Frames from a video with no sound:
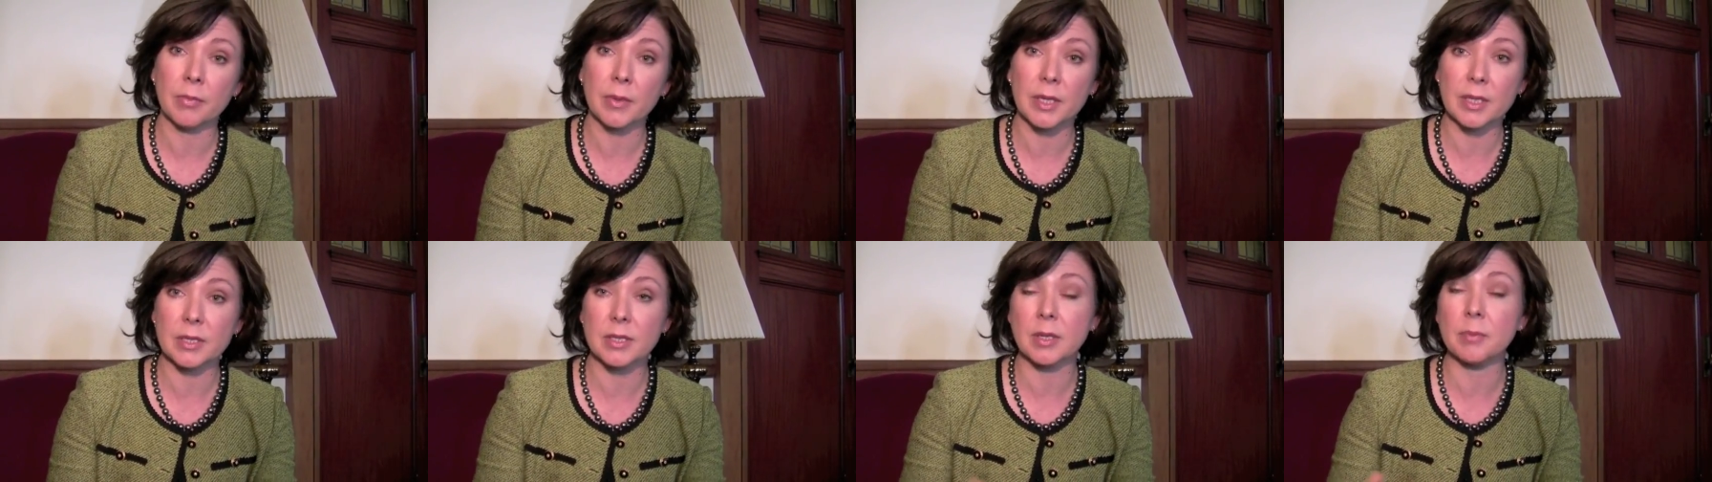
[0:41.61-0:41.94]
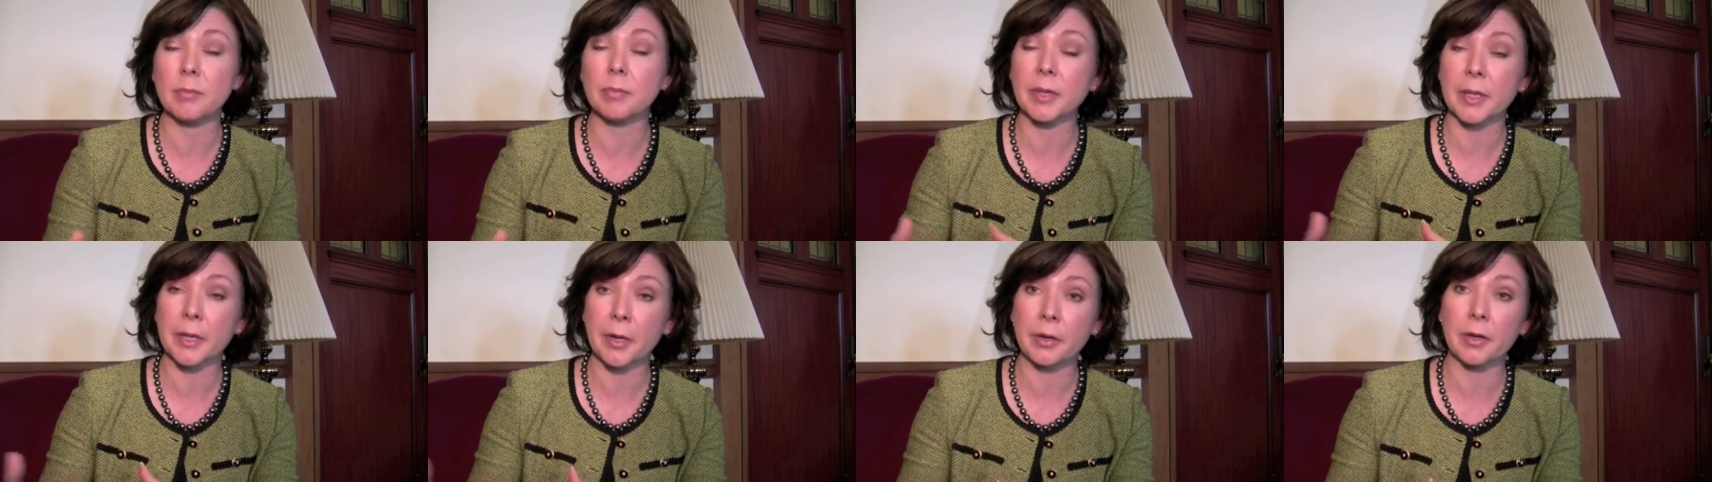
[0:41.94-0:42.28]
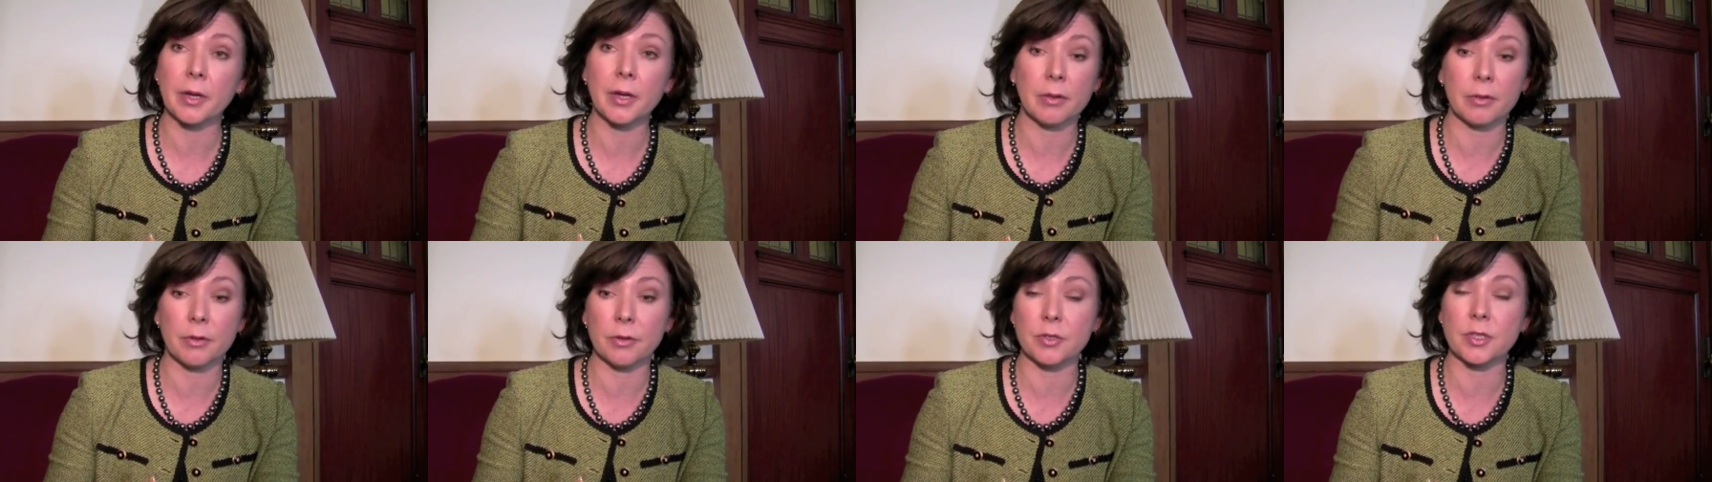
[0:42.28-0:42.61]

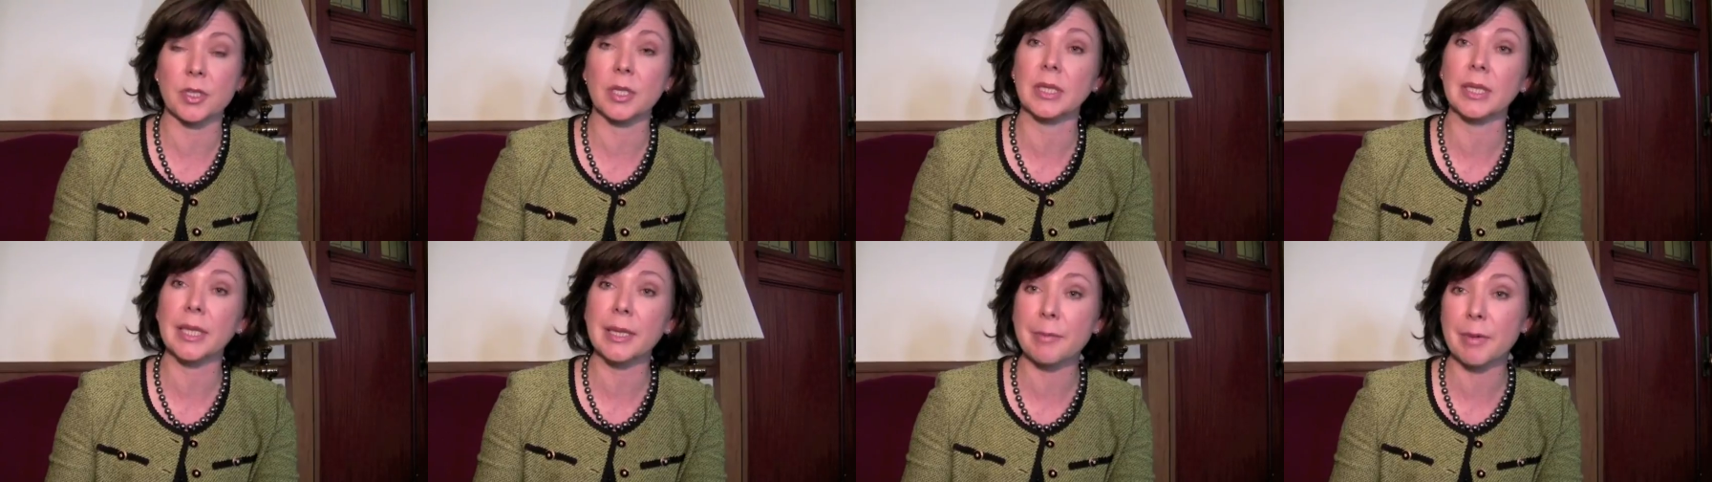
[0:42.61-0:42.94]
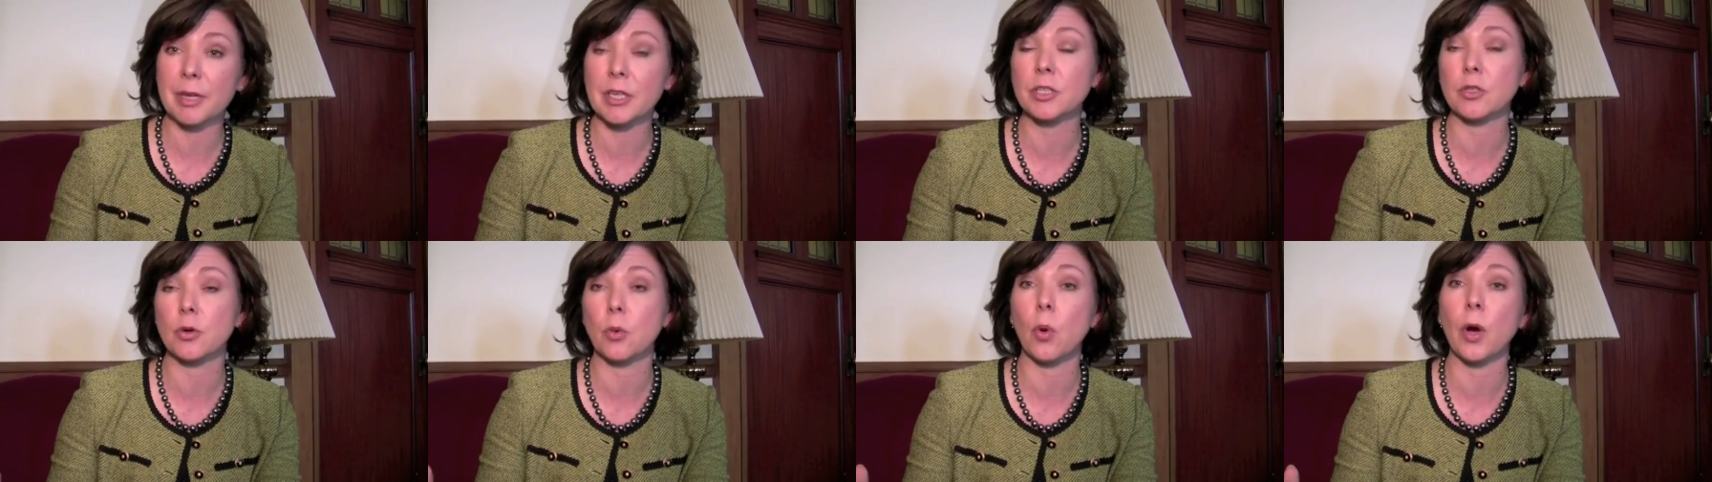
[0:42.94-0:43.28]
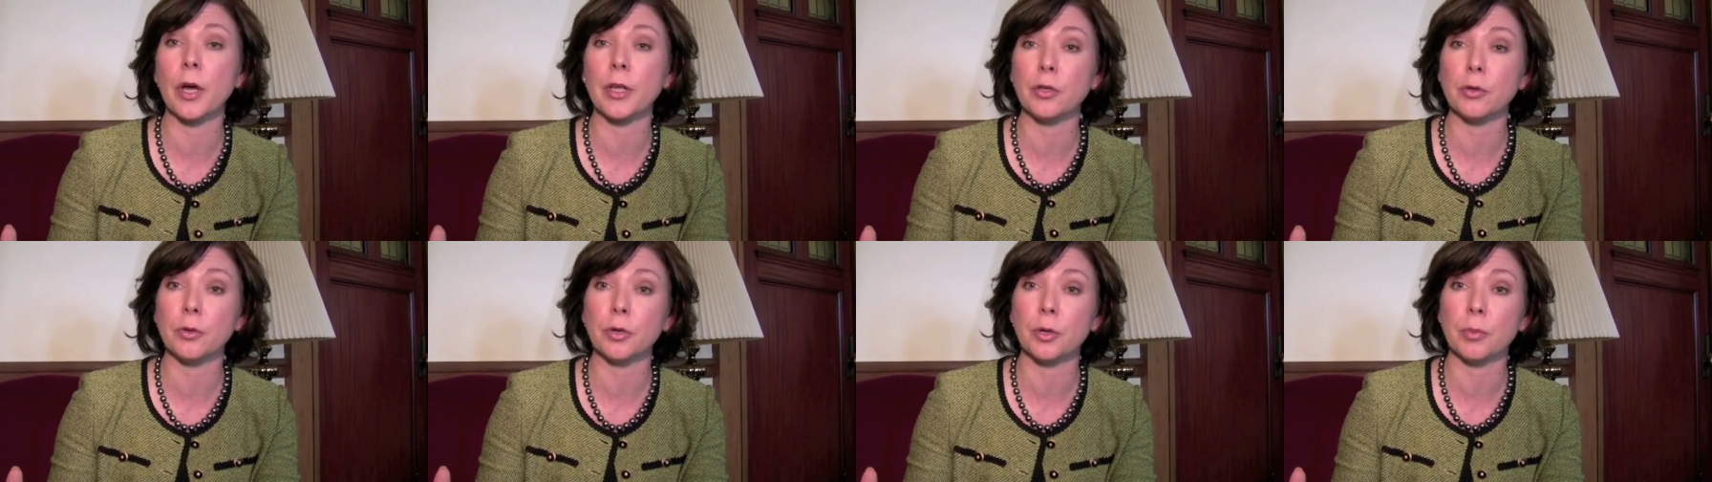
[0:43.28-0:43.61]
There's a limit to
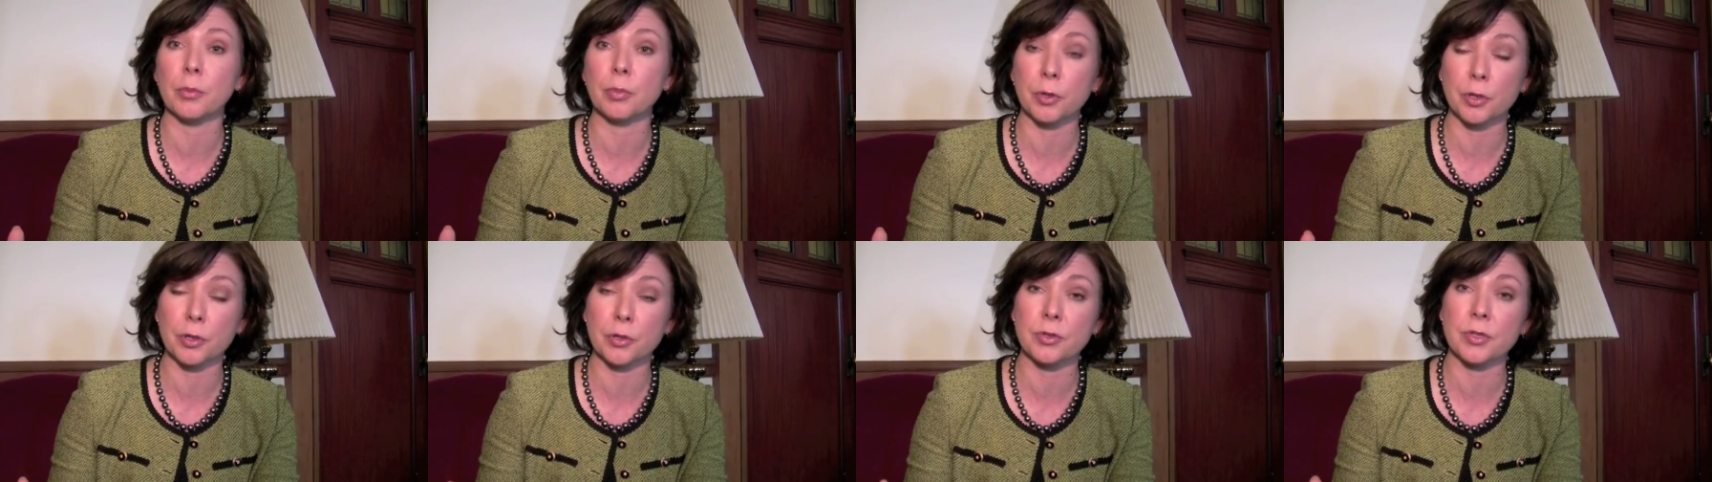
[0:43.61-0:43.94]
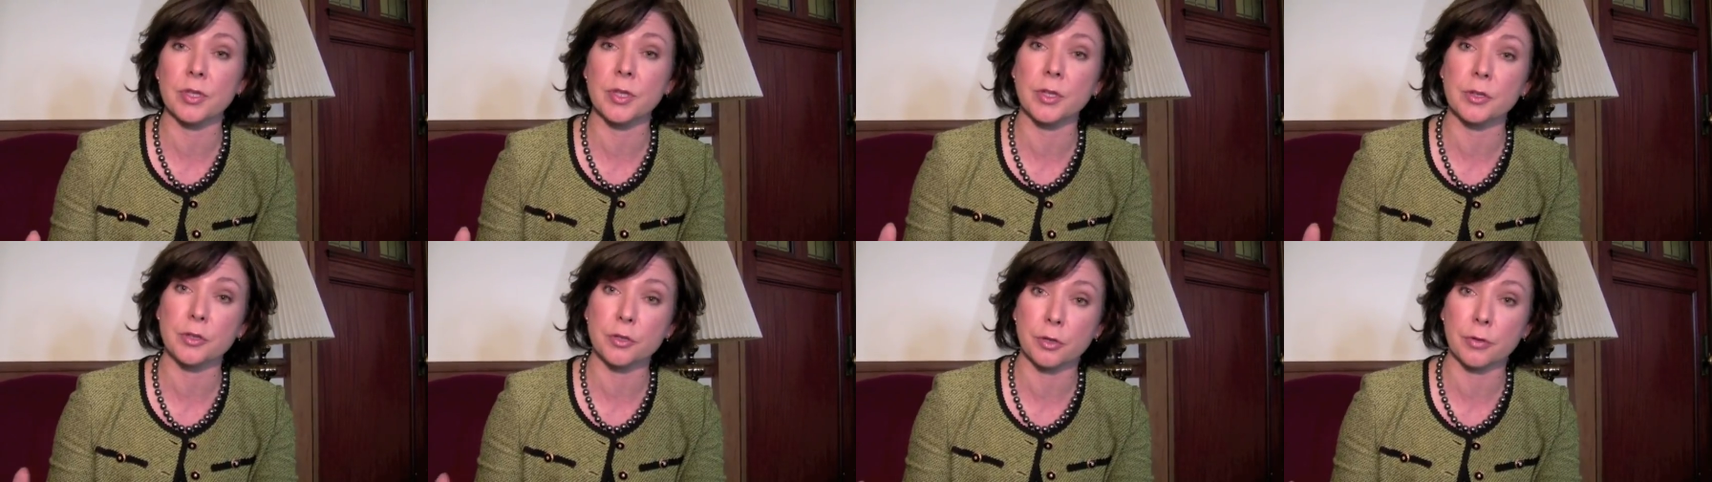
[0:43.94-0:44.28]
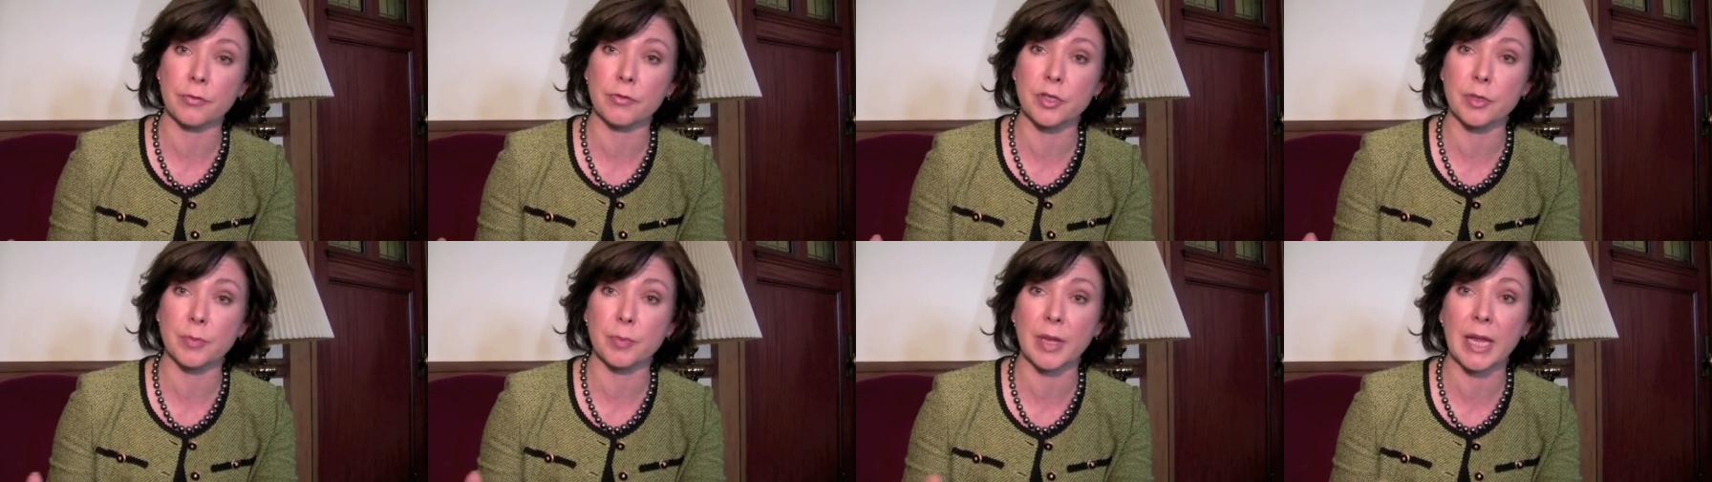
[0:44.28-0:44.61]
what you can produce in the
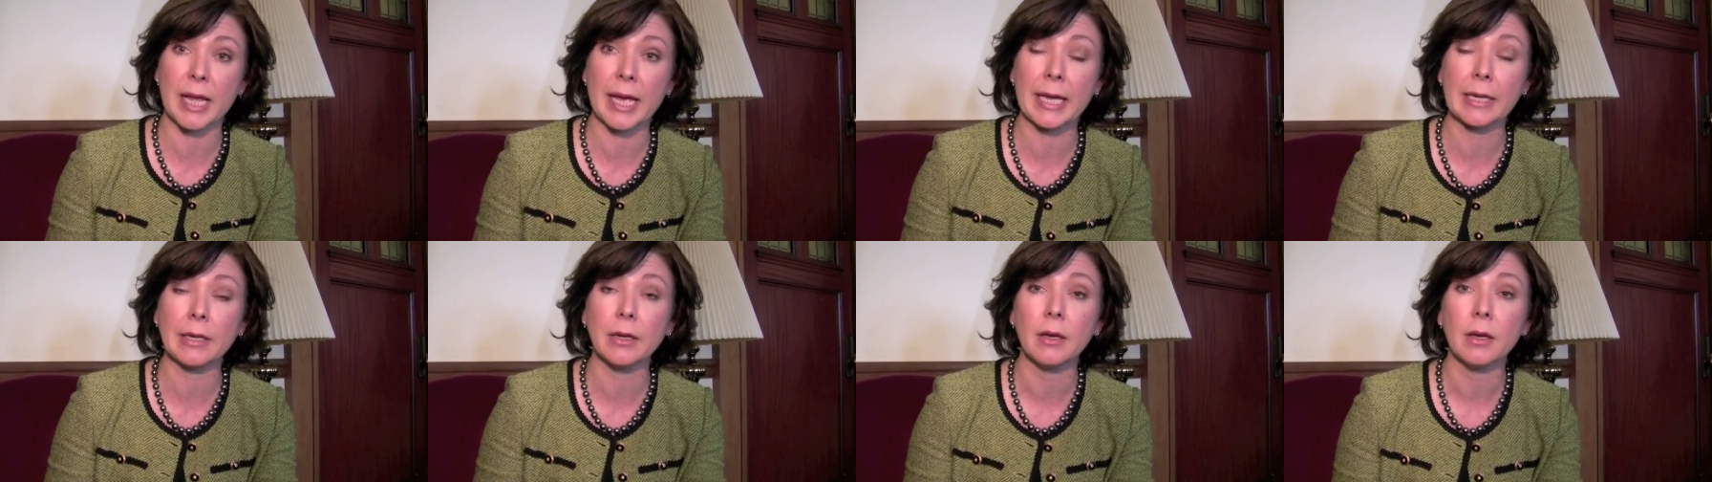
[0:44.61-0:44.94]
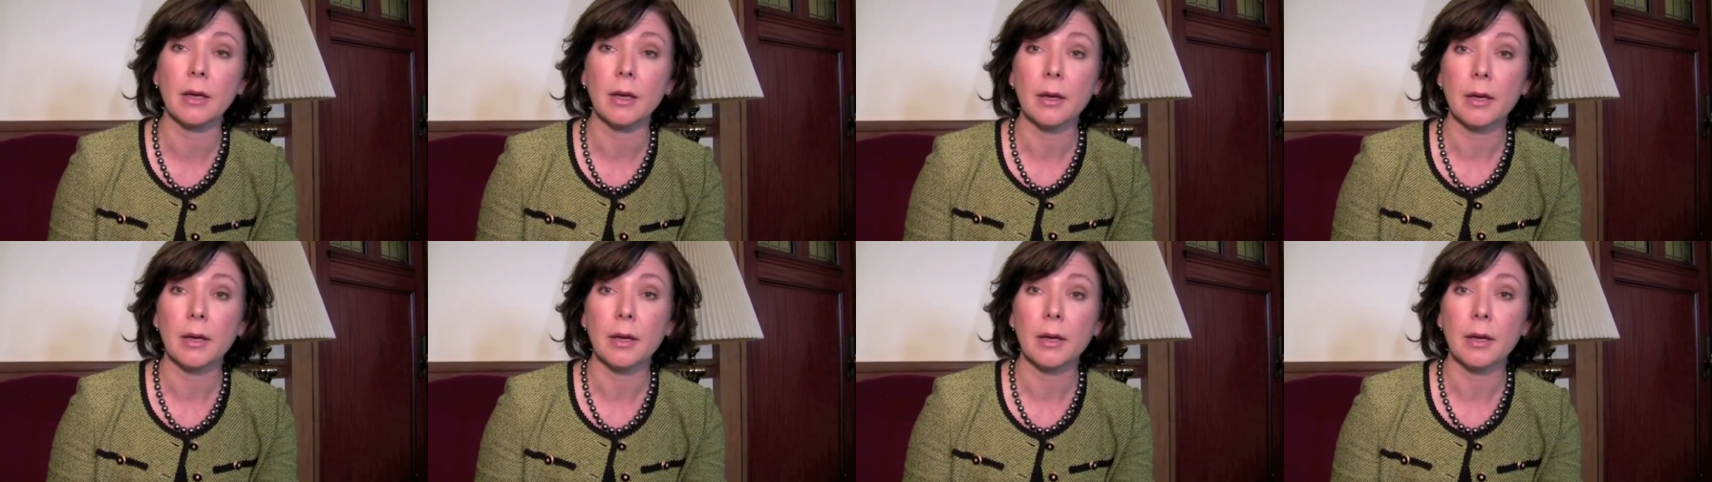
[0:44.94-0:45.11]
service plan.